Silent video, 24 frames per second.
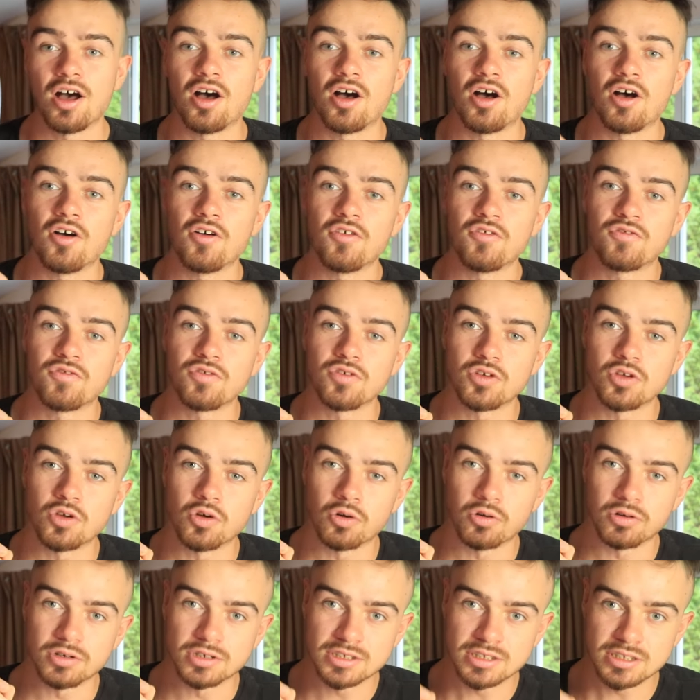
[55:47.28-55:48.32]
of
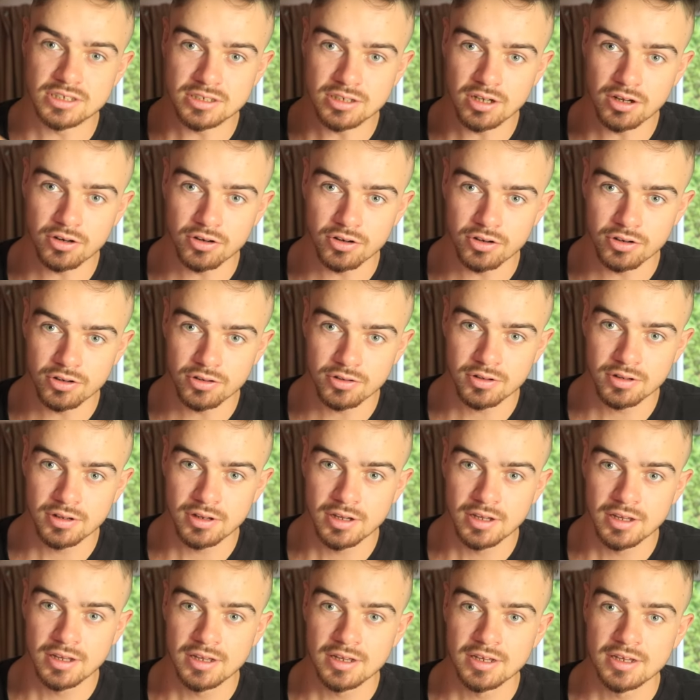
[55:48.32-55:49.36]
your stutter
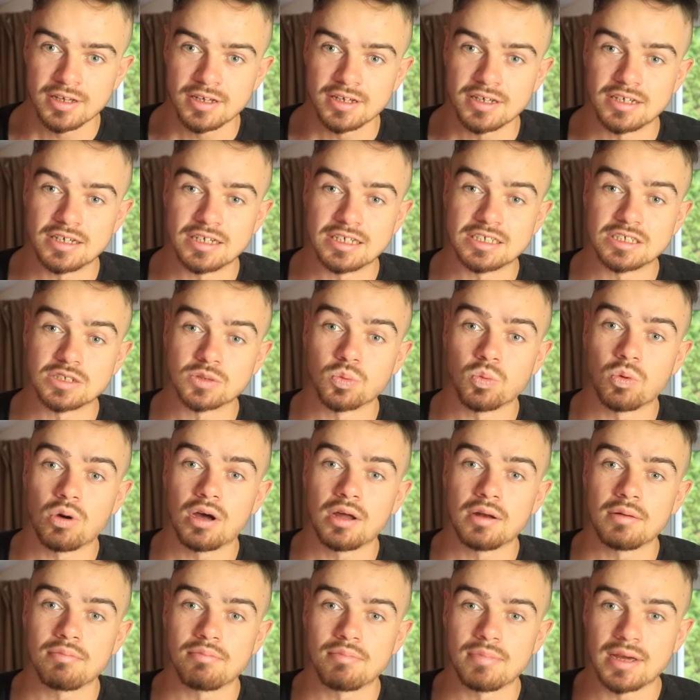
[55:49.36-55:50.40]
is
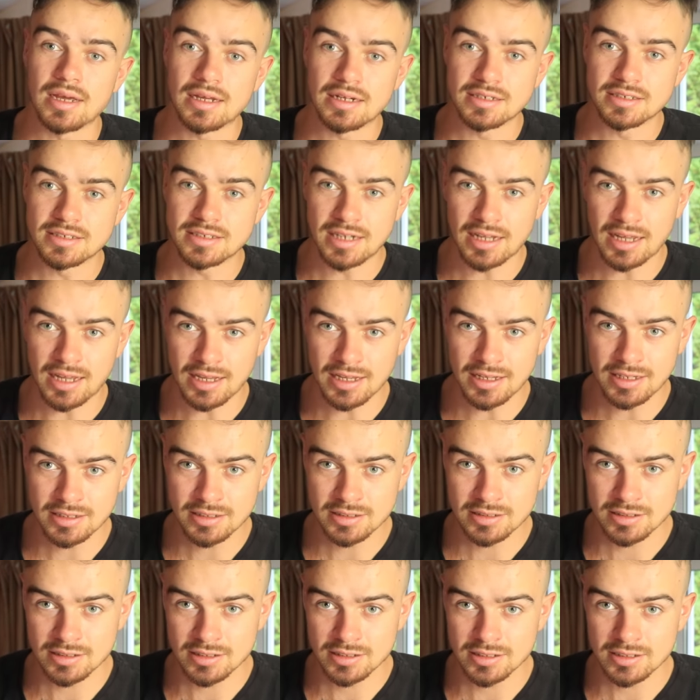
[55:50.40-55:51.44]
what
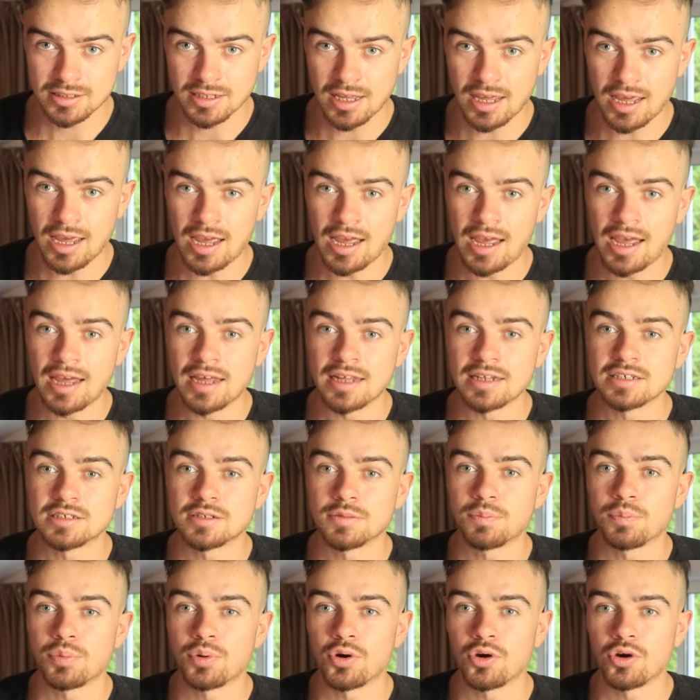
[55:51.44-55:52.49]
maintains and
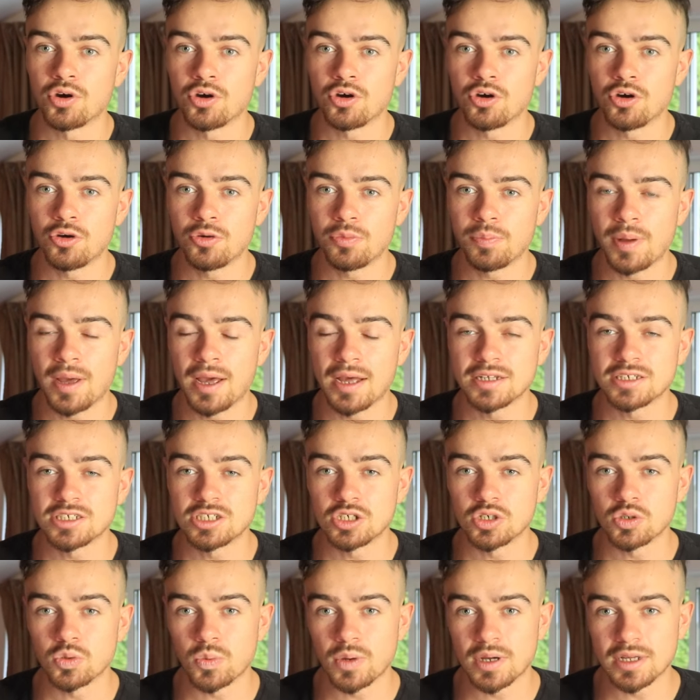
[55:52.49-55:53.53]

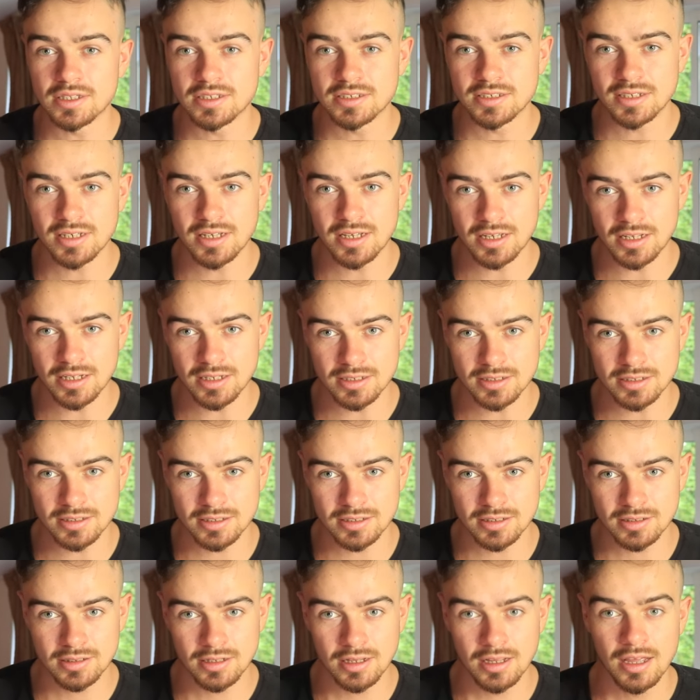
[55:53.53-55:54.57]
perpetuates
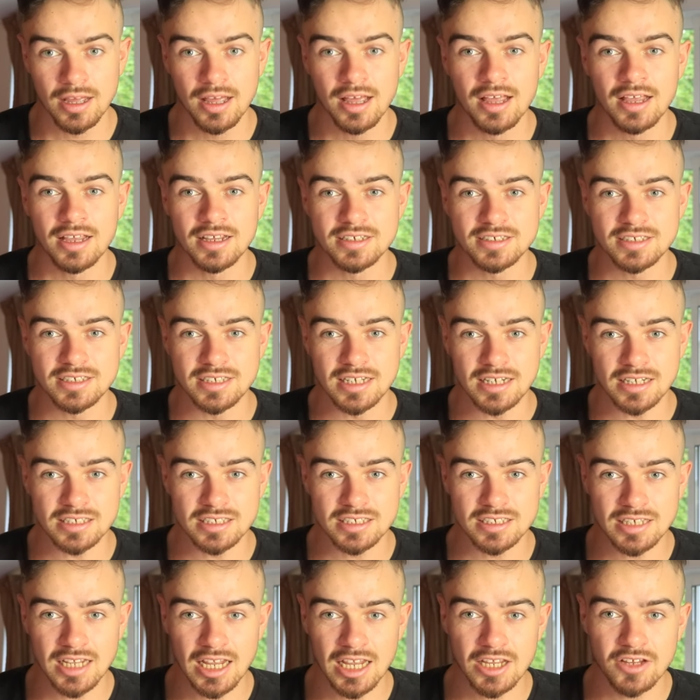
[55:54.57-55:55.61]
it.
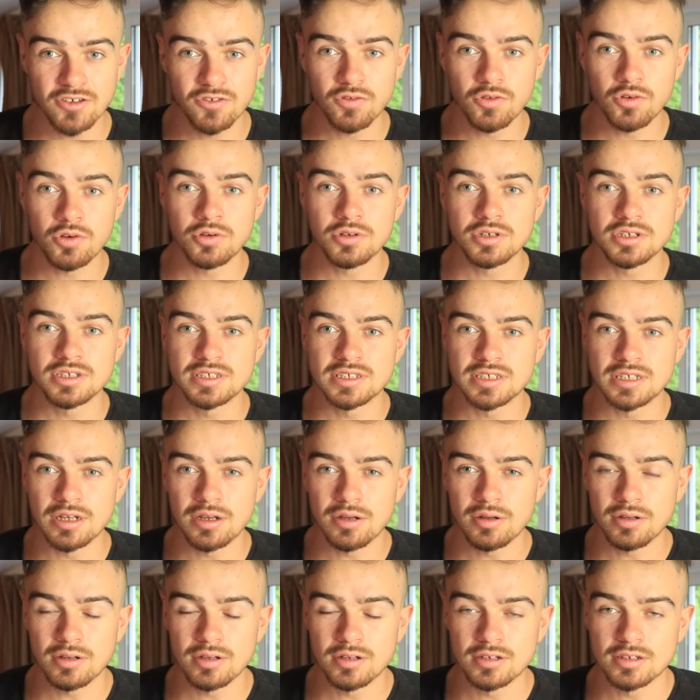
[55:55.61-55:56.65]
Successful,
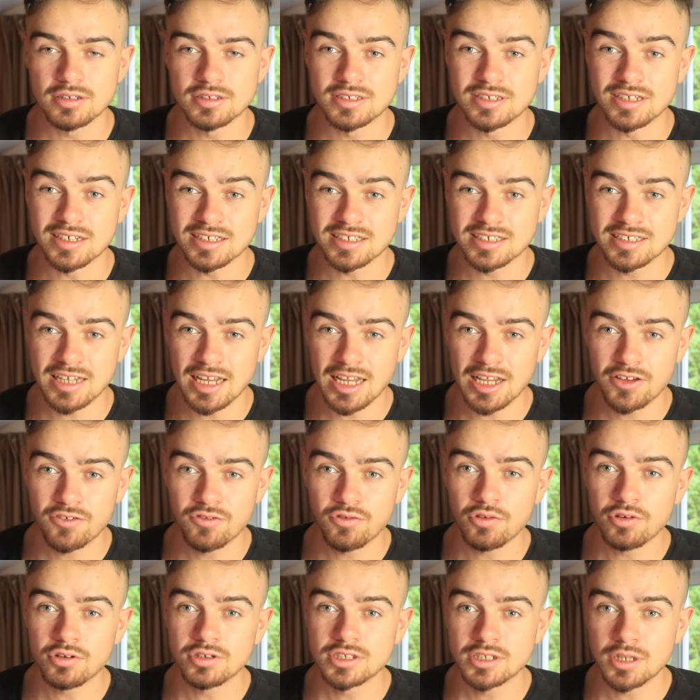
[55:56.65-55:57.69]
su
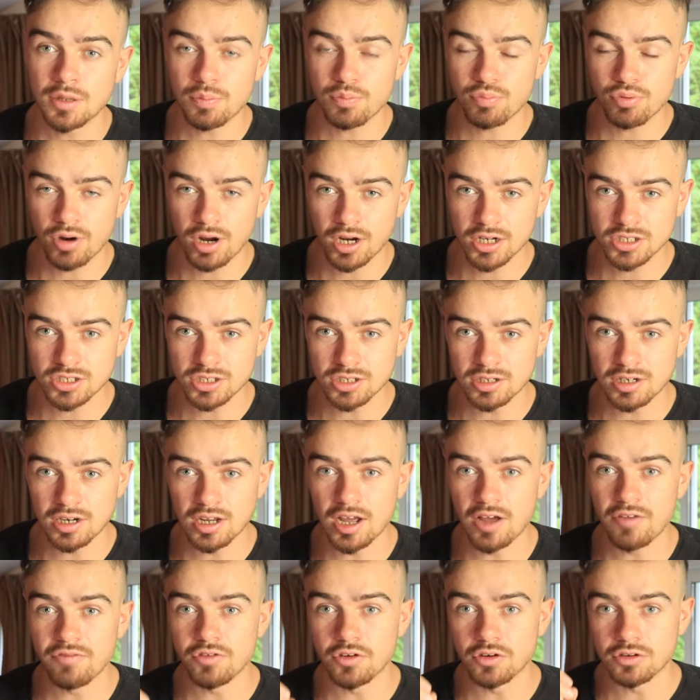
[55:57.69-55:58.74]
successful suppression
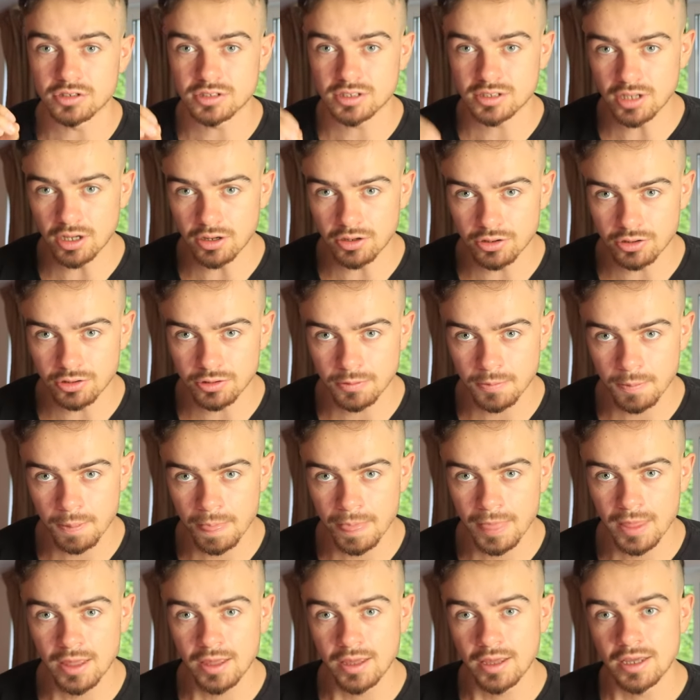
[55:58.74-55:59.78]
of your stutter
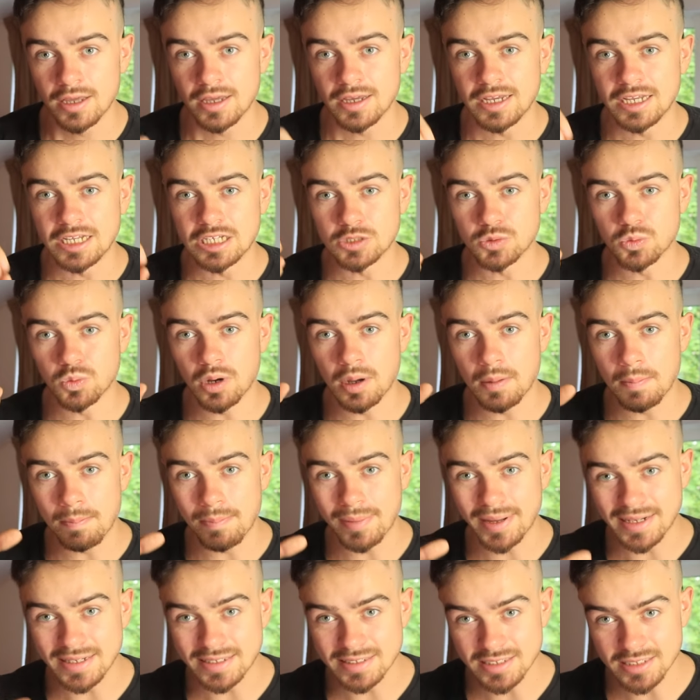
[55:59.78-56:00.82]
is what
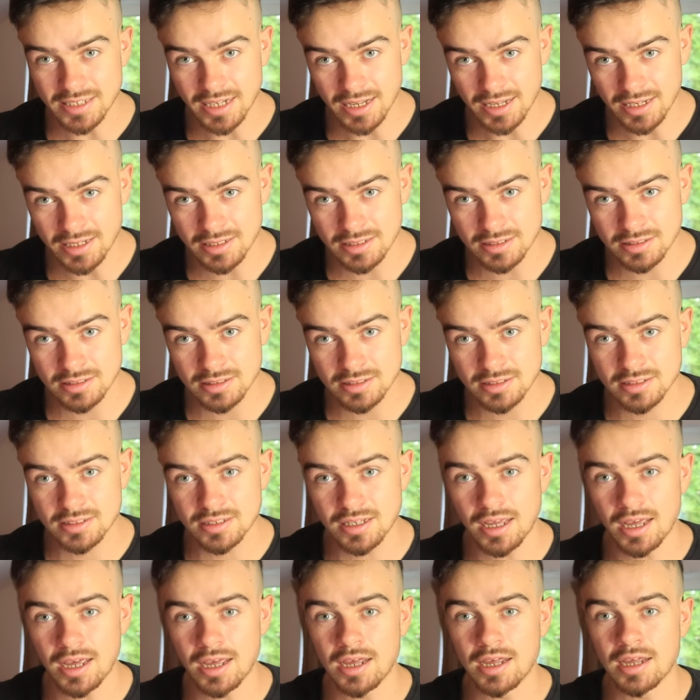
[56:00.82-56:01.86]
maintains
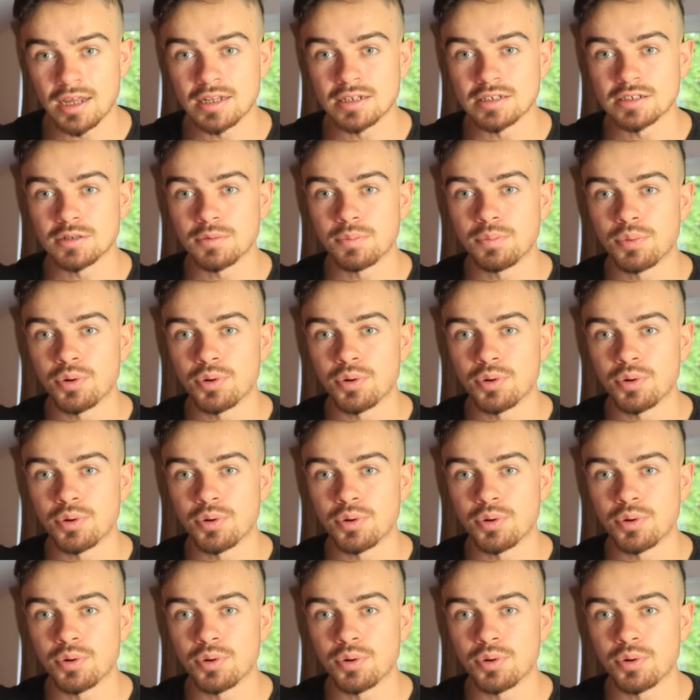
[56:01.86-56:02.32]
and